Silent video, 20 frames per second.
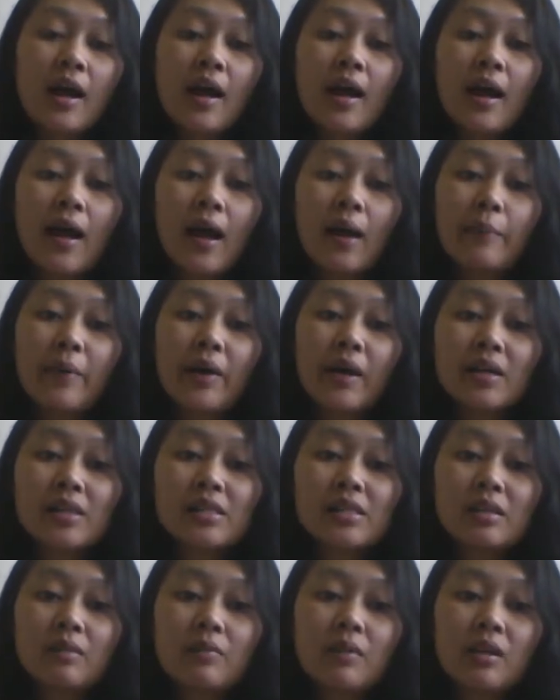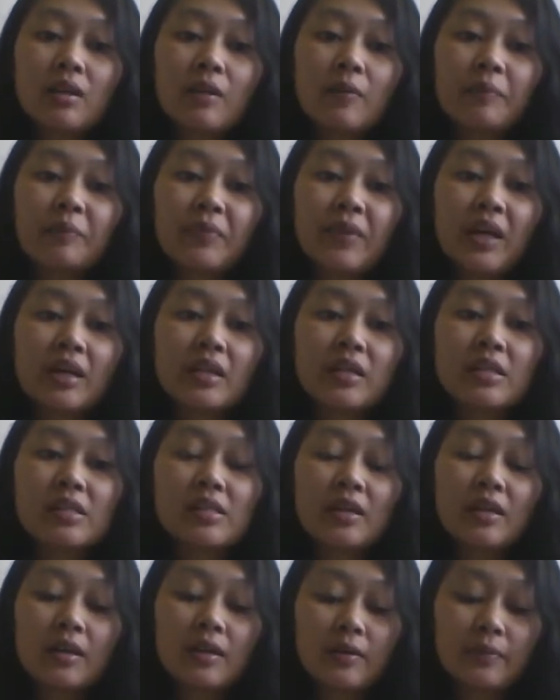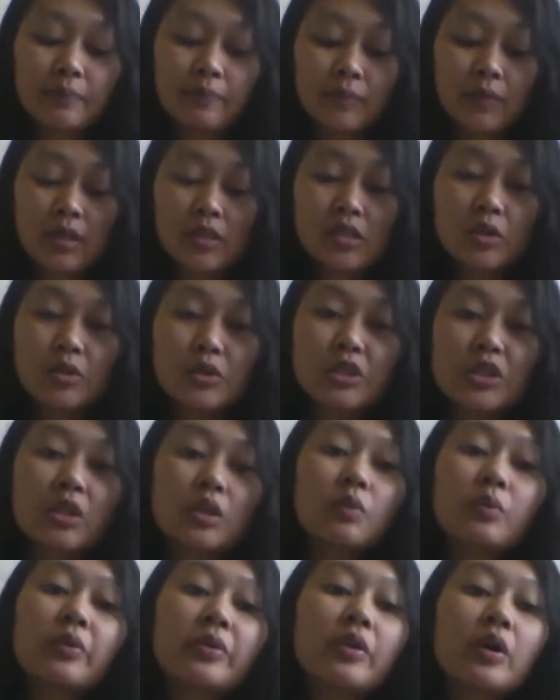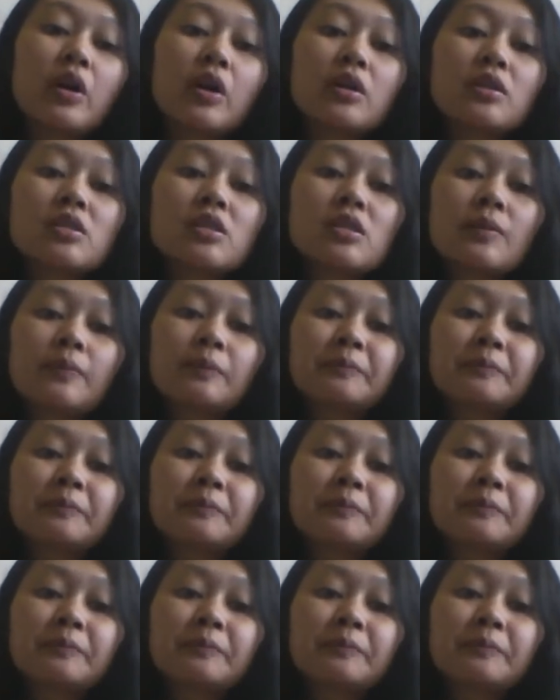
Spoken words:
hypoxemia that is associated with ARDS.